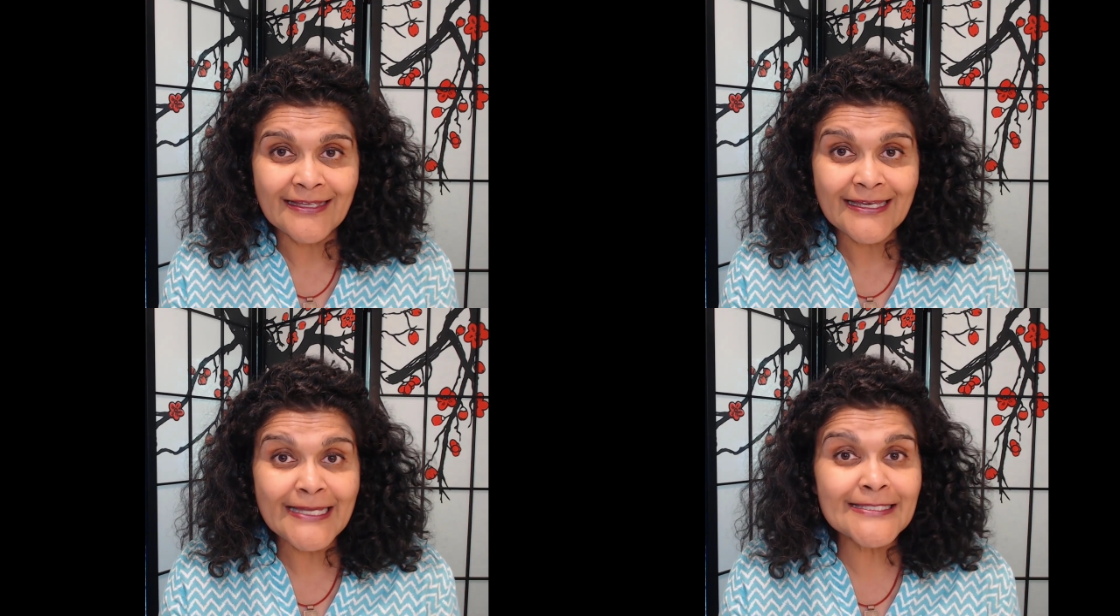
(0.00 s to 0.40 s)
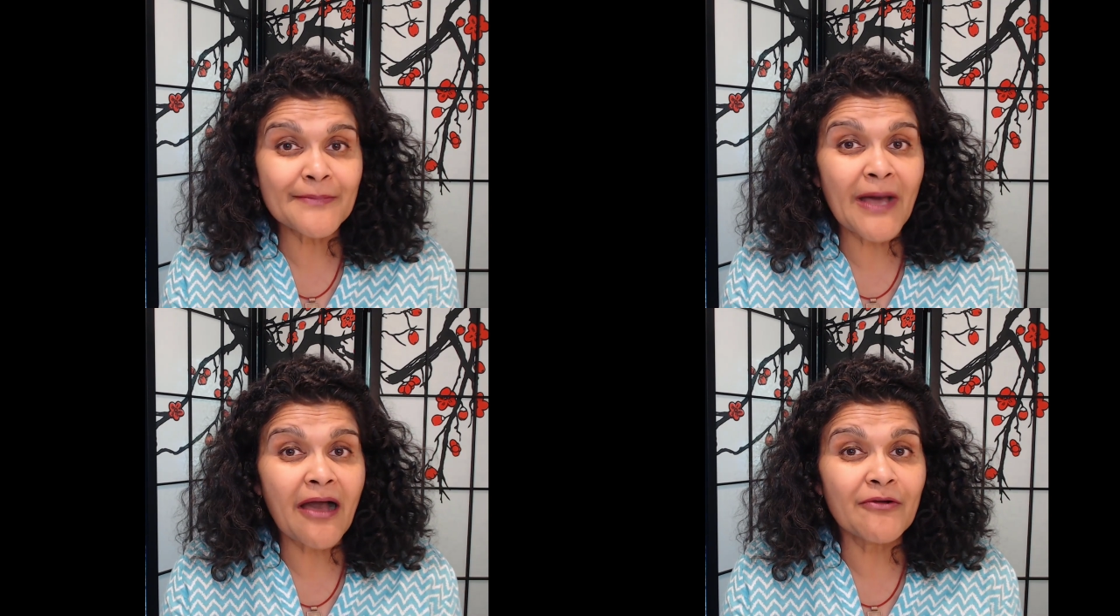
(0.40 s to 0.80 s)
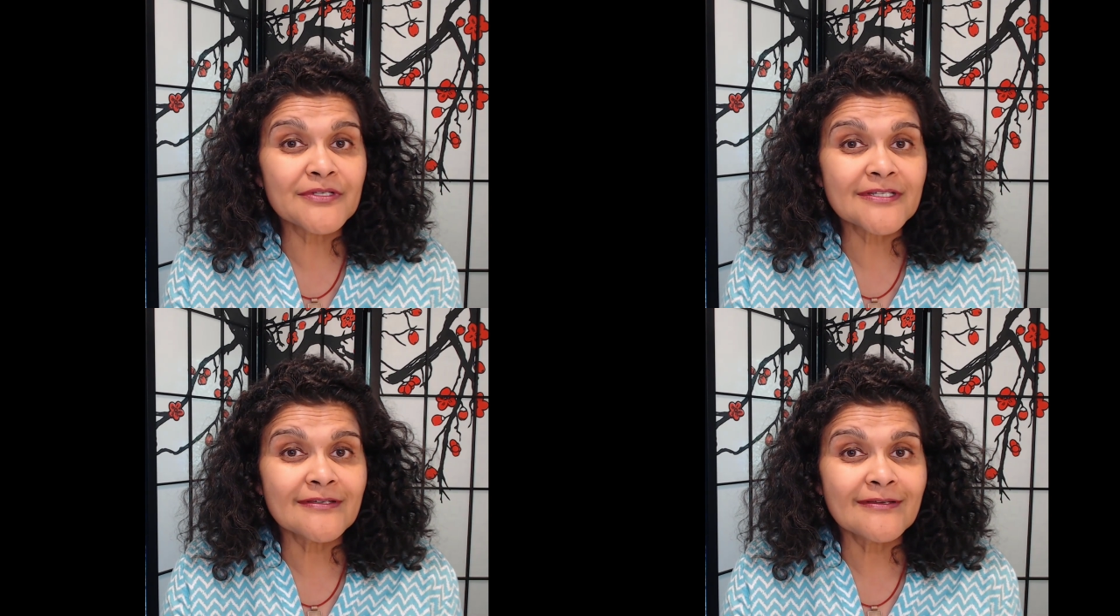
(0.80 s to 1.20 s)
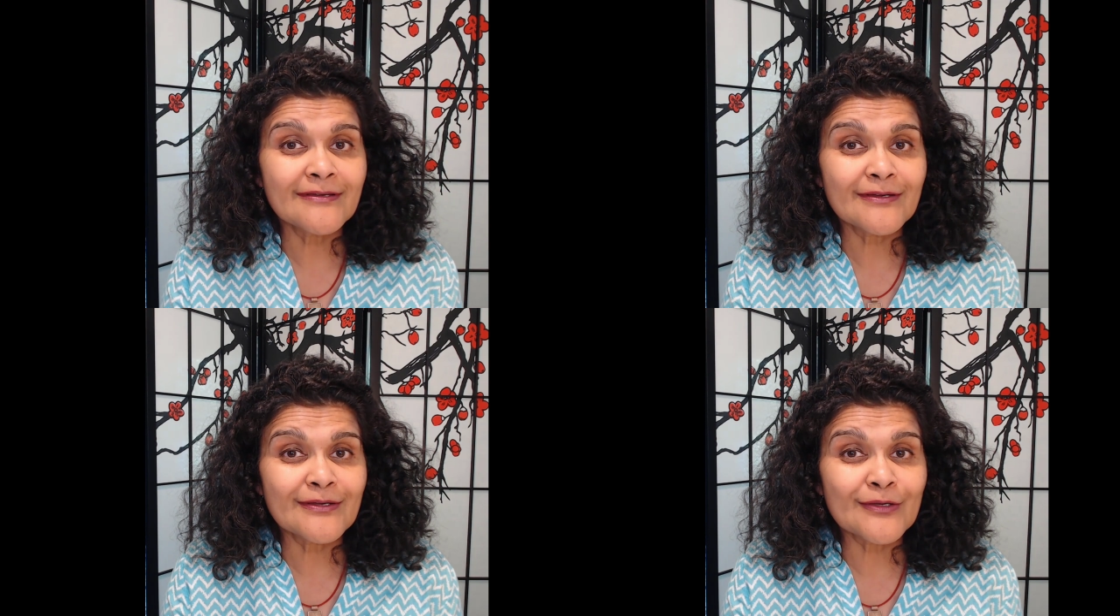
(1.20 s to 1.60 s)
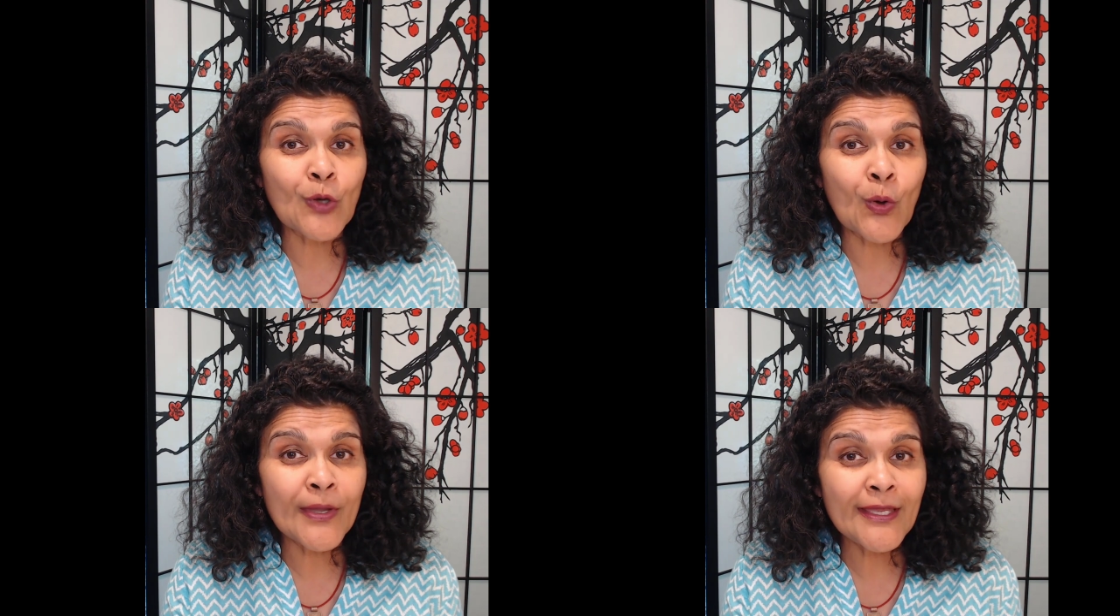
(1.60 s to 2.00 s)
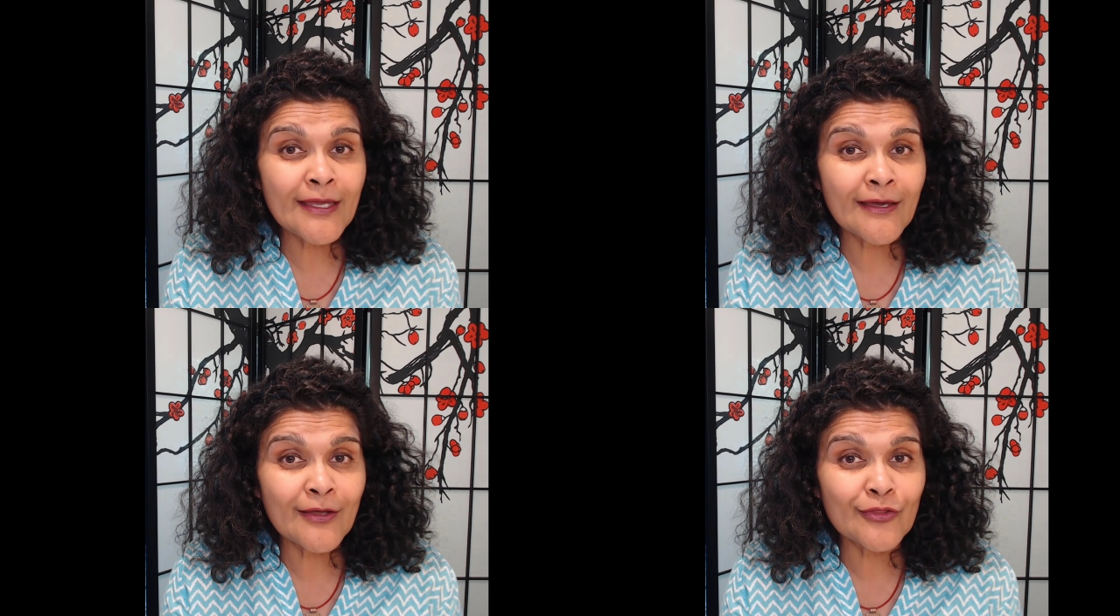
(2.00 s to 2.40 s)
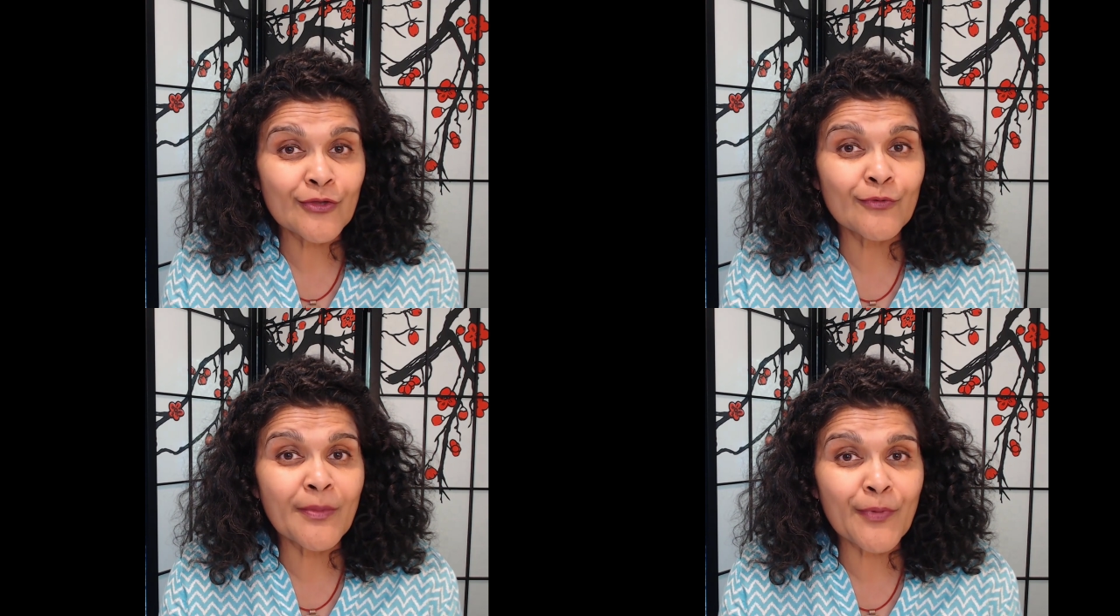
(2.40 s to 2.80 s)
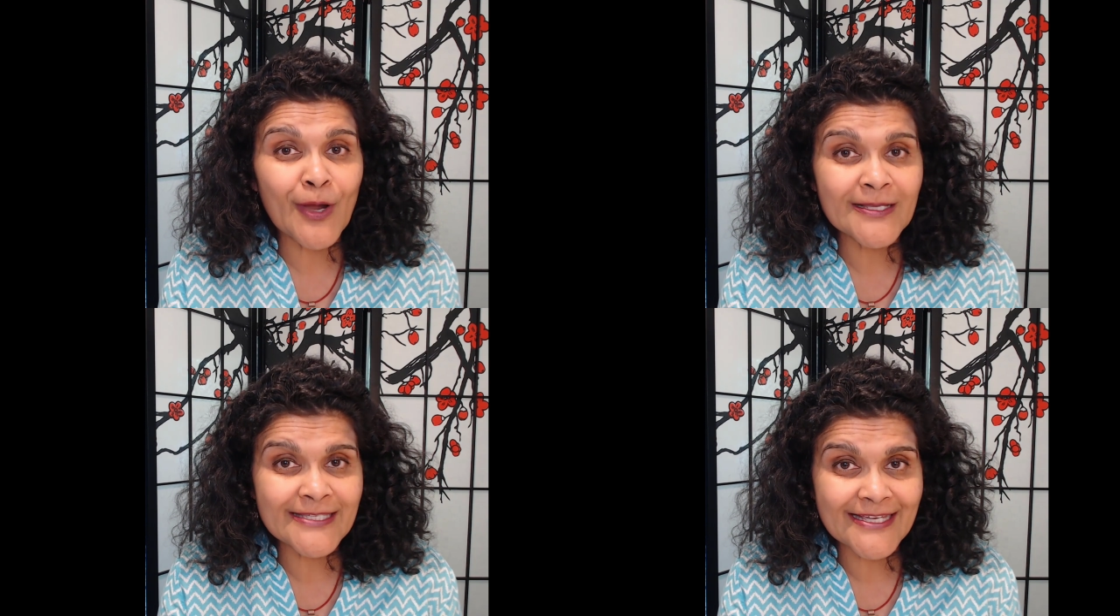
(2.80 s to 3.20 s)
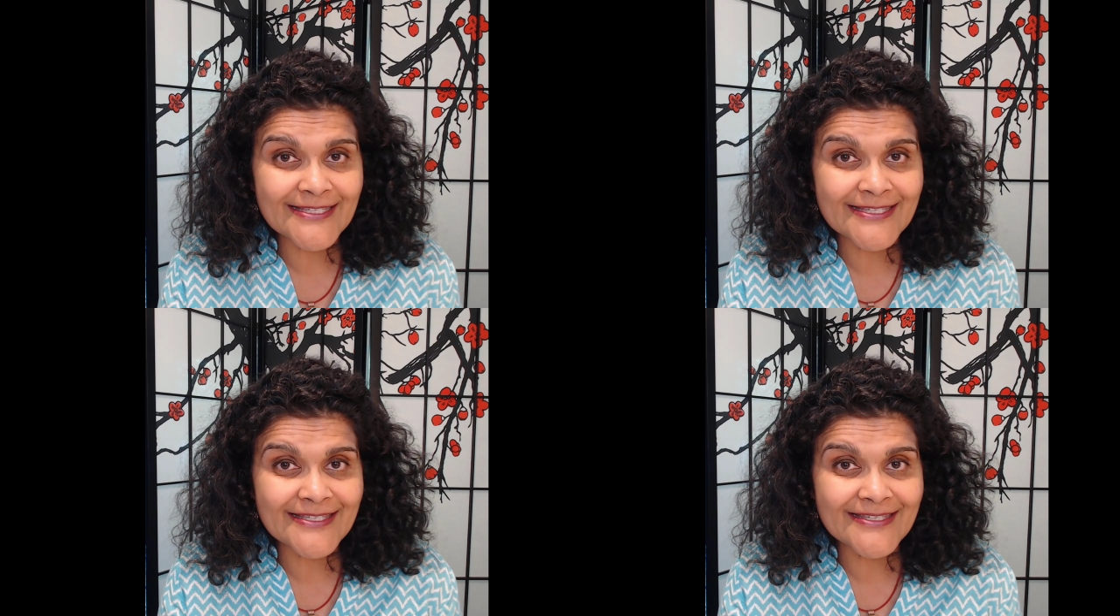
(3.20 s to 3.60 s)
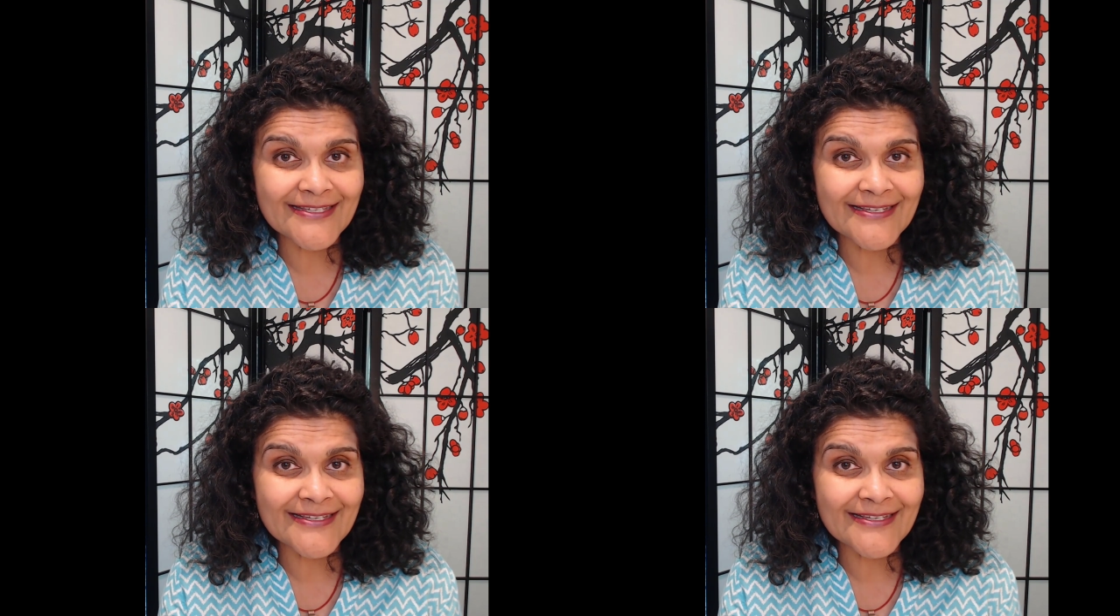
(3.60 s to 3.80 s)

It's about going through the process.